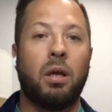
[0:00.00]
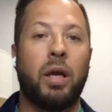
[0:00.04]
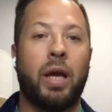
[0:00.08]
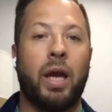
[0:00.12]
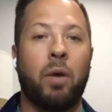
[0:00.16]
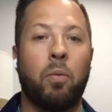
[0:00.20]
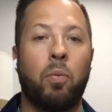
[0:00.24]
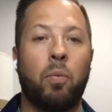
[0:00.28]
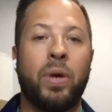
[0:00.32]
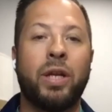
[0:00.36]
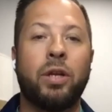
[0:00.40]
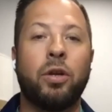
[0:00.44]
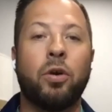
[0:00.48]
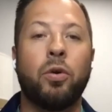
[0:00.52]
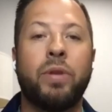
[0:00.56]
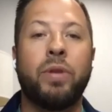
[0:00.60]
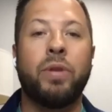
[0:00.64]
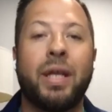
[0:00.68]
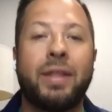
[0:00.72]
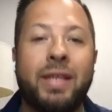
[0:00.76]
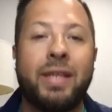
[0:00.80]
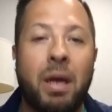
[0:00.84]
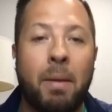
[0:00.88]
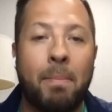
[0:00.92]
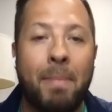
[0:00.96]
And we knew
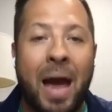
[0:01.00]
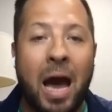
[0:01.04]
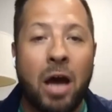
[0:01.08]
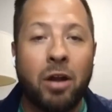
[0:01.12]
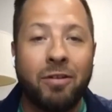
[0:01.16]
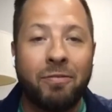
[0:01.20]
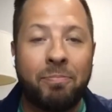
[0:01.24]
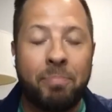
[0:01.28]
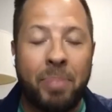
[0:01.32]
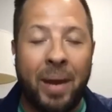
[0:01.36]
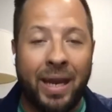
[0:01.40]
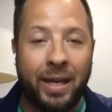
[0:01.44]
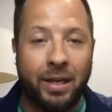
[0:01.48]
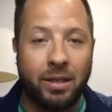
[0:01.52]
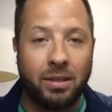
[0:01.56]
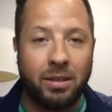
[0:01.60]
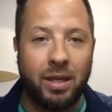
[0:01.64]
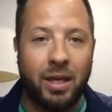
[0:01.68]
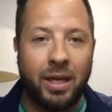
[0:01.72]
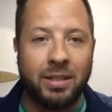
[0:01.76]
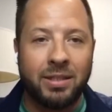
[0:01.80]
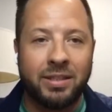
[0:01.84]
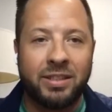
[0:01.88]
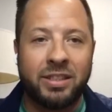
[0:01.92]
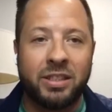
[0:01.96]
that the amount of paint
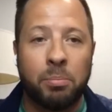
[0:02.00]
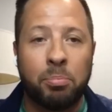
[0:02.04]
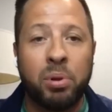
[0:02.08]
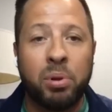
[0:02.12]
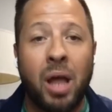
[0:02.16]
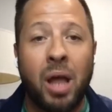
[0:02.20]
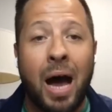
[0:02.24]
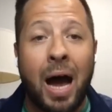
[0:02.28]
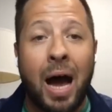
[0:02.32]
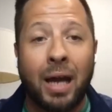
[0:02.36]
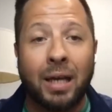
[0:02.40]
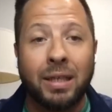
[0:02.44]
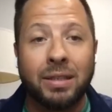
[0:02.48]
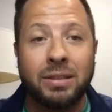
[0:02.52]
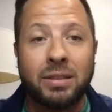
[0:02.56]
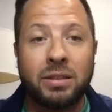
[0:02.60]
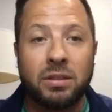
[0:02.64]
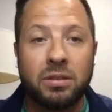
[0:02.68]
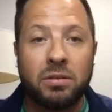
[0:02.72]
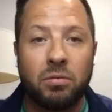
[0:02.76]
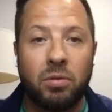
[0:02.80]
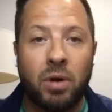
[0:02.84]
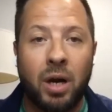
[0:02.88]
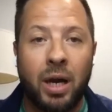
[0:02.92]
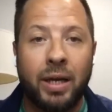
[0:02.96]
and supplies,
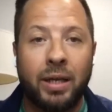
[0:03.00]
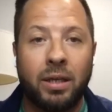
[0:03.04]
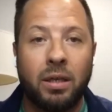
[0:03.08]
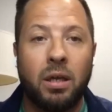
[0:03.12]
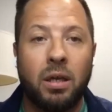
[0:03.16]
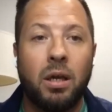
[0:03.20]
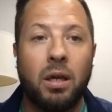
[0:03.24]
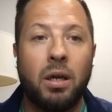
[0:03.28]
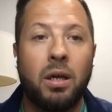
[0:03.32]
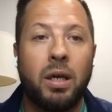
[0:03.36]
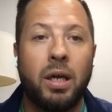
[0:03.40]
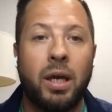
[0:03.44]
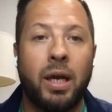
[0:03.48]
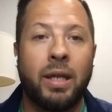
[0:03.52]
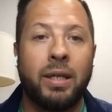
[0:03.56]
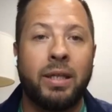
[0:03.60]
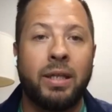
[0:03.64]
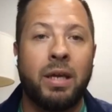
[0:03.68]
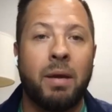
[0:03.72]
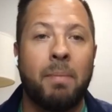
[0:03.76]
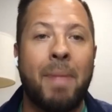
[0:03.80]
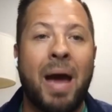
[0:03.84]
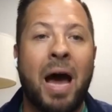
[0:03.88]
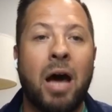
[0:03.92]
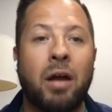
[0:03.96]
right? And
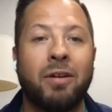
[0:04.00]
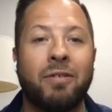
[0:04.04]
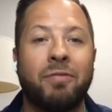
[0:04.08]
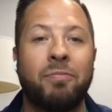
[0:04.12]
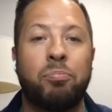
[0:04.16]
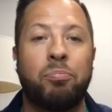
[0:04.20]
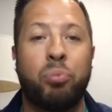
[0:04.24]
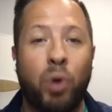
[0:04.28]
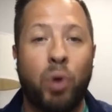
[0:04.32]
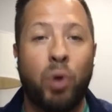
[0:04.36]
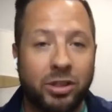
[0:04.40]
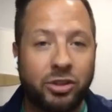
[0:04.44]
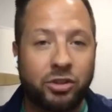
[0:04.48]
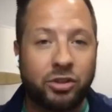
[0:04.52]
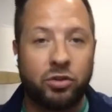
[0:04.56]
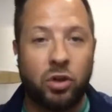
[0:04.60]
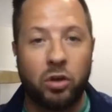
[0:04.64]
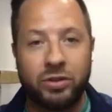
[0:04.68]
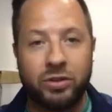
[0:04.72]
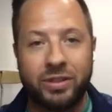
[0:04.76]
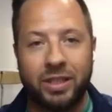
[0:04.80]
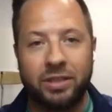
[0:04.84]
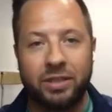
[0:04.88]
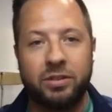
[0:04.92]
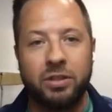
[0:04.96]
the amount of
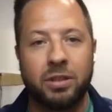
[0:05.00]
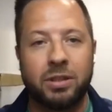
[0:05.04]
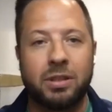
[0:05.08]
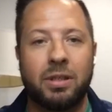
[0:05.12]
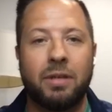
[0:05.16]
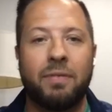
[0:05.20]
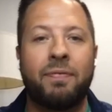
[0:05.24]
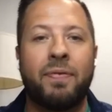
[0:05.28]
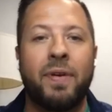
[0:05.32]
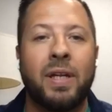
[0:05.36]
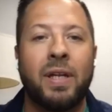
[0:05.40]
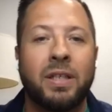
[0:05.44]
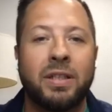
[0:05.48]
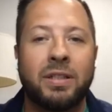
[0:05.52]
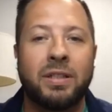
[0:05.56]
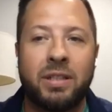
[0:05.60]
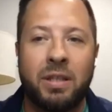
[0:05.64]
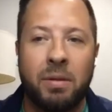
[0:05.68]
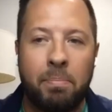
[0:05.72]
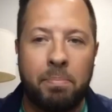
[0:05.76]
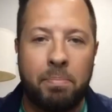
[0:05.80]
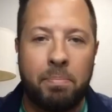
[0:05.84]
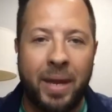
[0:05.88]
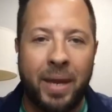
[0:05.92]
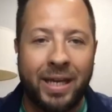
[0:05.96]
brushstrokes it took to finish
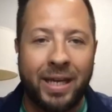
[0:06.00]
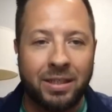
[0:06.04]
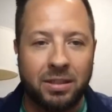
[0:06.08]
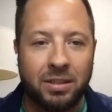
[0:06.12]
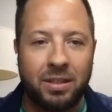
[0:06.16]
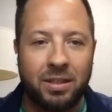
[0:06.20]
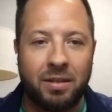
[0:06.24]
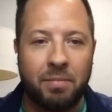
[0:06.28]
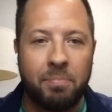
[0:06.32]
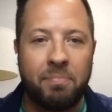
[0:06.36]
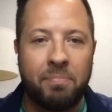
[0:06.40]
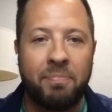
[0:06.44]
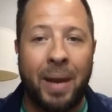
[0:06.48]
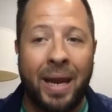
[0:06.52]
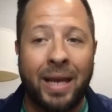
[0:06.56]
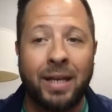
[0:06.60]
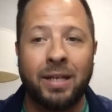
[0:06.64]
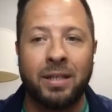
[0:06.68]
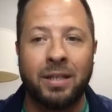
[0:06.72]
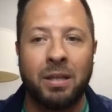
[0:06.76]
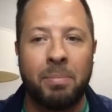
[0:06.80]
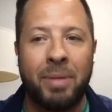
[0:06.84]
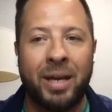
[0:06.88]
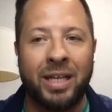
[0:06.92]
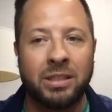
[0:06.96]
the paint,
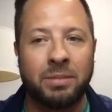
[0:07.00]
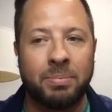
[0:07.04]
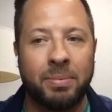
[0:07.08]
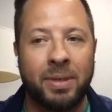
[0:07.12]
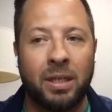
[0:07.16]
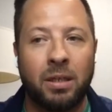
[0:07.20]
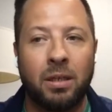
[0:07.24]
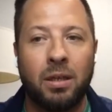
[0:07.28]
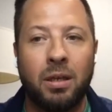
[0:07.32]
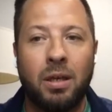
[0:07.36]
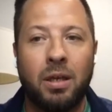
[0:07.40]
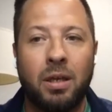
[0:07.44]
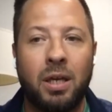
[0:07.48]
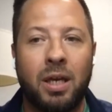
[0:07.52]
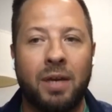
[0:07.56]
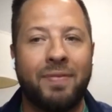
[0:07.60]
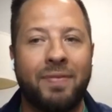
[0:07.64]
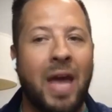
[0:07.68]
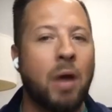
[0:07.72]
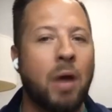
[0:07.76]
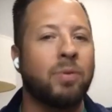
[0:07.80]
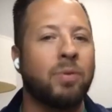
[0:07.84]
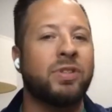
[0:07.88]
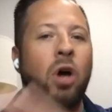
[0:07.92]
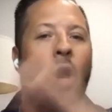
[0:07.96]
painting the basement if
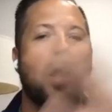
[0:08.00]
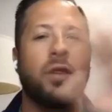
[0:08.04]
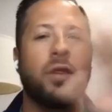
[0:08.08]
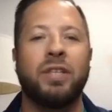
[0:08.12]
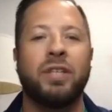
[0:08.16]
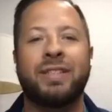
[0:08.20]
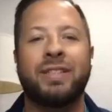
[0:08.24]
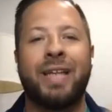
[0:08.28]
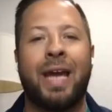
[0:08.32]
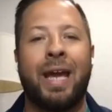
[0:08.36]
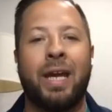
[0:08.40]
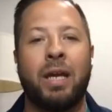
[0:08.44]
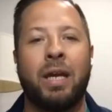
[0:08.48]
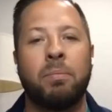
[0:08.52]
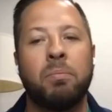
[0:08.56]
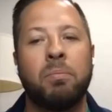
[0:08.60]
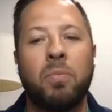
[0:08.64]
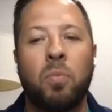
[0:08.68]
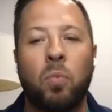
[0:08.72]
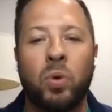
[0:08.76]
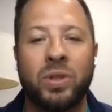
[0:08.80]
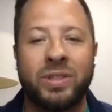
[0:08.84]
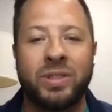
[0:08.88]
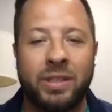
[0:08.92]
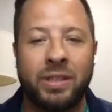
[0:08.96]
that was all the same,
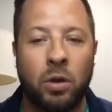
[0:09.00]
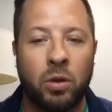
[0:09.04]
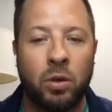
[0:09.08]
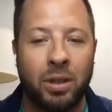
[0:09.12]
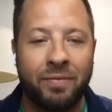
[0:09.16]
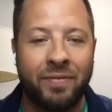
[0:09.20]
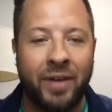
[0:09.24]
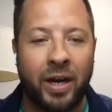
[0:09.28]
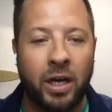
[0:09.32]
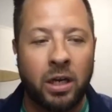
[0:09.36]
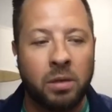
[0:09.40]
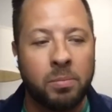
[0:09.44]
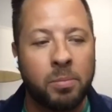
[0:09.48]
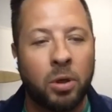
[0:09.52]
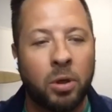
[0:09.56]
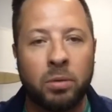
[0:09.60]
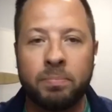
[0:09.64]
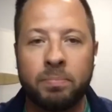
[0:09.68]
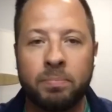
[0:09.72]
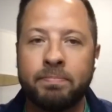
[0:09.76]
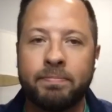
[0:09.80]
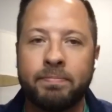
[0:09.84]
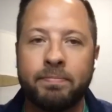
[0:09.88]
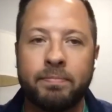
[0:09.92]
what's the only variable?